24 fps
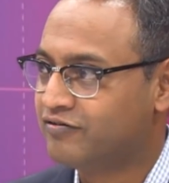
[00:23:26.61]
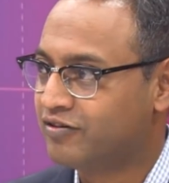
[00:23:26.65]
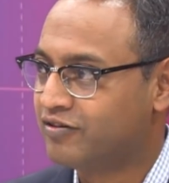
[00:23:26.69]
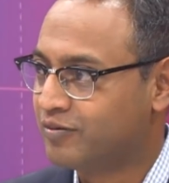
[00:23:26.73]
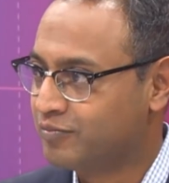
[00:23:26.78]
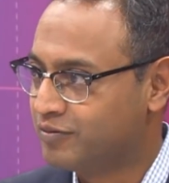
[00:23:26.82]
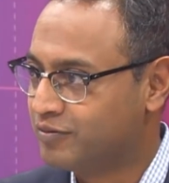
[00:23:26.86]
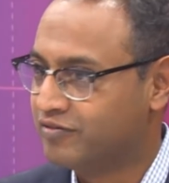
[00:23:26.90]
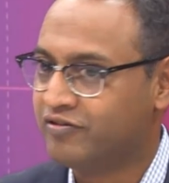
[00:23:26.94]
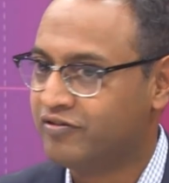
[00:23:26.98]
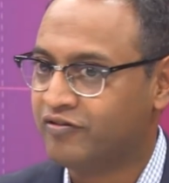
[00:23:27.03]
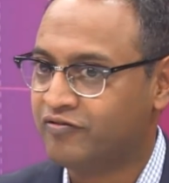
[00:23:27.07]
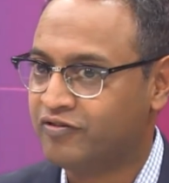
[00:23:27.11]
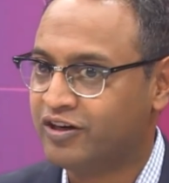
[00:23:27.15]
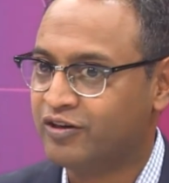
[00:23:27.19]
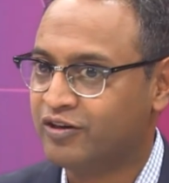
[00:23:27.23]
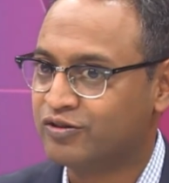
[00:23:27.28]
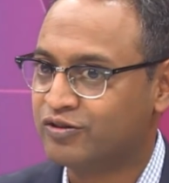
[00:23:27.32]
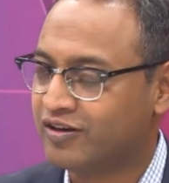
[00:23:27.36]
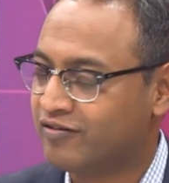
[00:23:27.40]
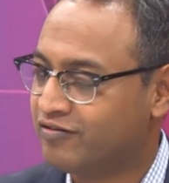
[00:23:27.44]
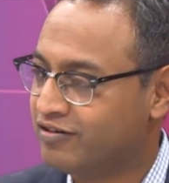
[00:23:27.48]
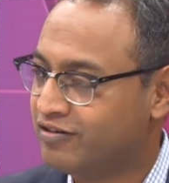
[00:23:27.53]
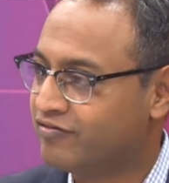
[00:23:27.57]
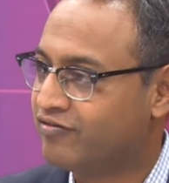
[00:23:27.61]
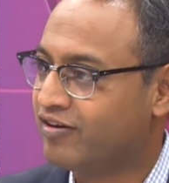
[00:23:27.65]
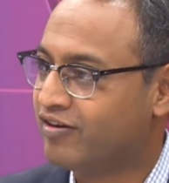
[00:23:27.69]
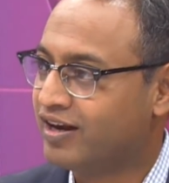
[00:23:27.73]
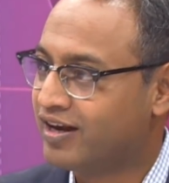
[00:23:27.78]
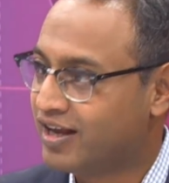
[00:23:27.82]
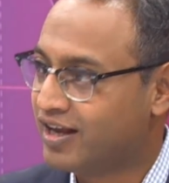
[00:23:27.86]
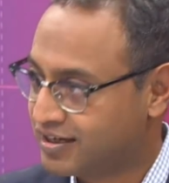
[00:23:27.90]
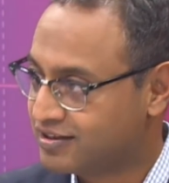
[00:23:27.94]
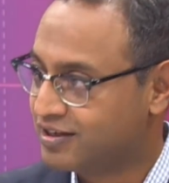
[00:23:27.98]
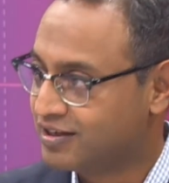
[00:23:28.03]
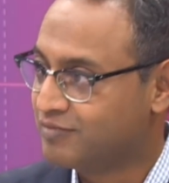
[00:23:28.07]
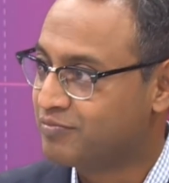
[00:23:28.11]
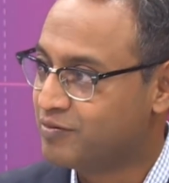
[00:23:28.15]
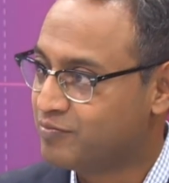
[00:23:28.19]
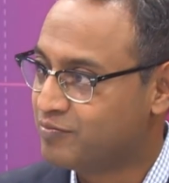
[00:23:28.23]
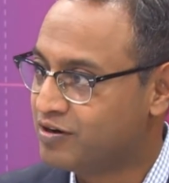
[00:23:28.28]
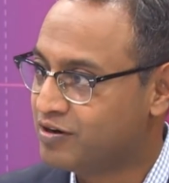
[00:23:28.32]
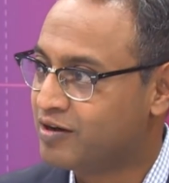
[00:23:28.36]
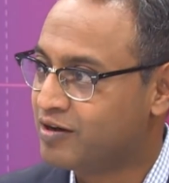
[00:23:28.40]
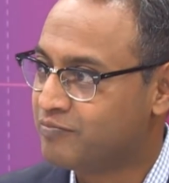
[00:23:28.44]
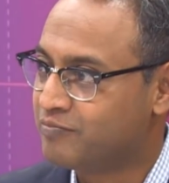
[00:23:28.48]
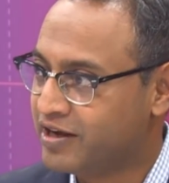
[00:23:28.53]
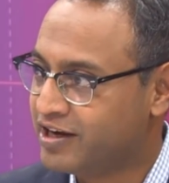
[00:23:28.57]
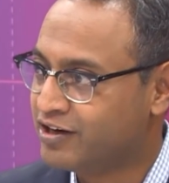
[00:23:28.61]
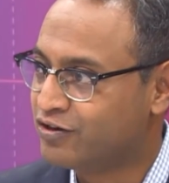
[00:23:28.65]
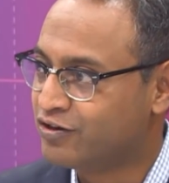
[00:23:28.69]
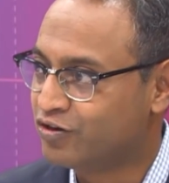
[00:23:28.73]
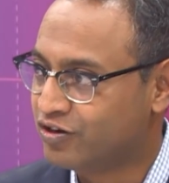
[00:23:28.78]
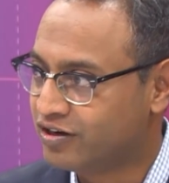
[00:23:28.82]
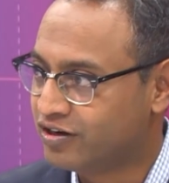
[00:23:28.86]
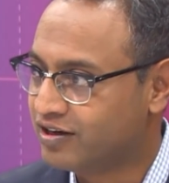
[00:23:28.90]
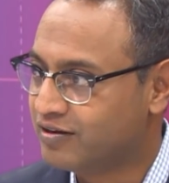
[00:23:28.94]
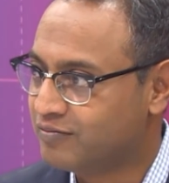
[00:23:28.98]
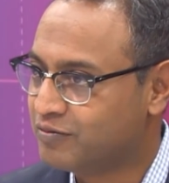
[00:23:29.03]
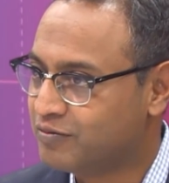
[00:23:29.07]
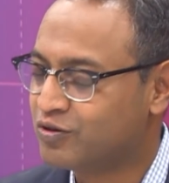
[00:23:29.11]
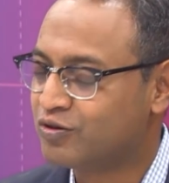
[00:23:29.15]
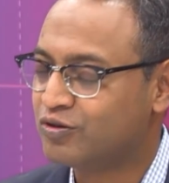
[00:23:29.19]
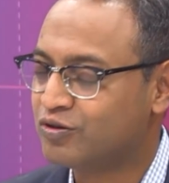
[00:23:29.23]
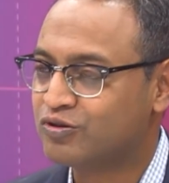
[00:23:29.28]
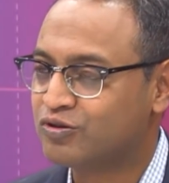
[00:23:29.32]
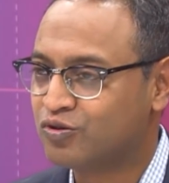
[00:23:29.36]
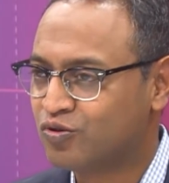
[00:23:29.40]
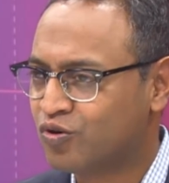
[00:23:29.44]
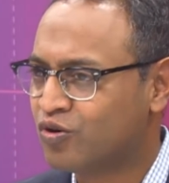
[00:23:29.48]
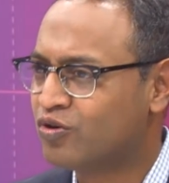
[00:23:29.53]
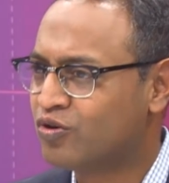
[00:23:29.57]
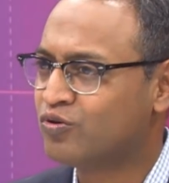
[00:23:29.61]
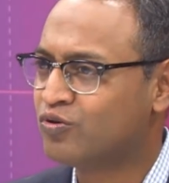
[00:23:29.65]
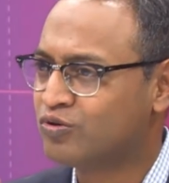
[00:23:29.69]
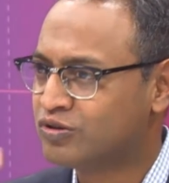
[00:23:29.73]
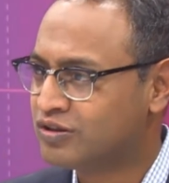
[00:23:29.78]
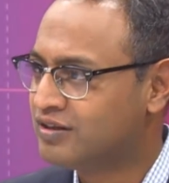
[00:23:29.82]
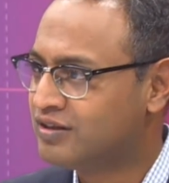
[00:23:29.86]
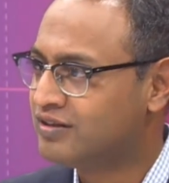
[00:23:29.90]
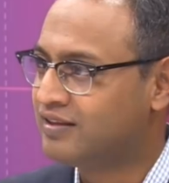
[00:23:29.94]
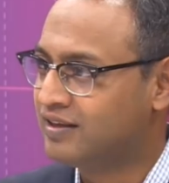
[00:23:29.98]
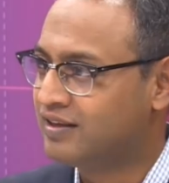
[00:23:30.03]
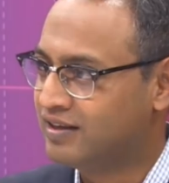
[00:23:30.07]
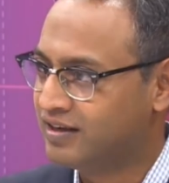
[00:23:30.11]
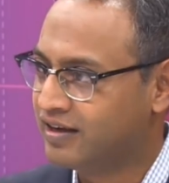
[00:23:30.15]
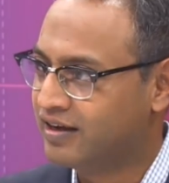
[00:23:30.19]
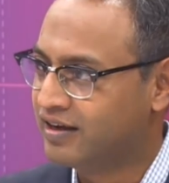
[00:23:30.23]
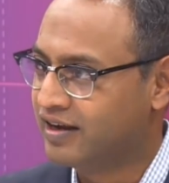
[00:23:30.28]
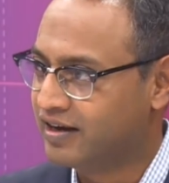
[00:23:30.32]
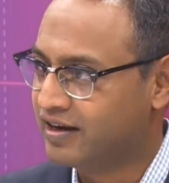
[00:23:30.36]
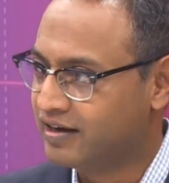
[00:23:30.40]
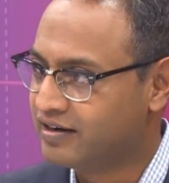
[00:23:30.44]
from the 50 to 75 lakhs that people are paying today, because you don't usually think ahead.